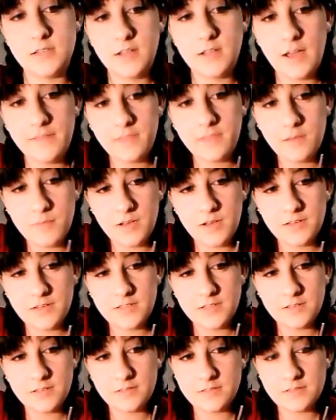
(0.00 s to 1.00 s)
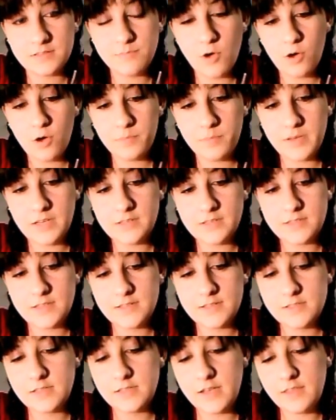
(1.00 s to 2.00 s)
cut them into small
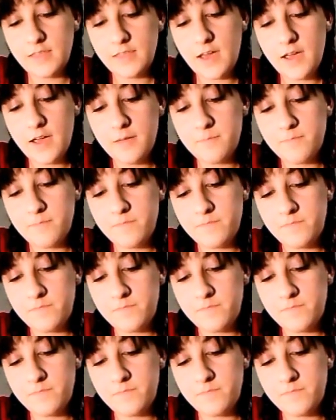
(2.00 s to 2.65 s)
pieces like that.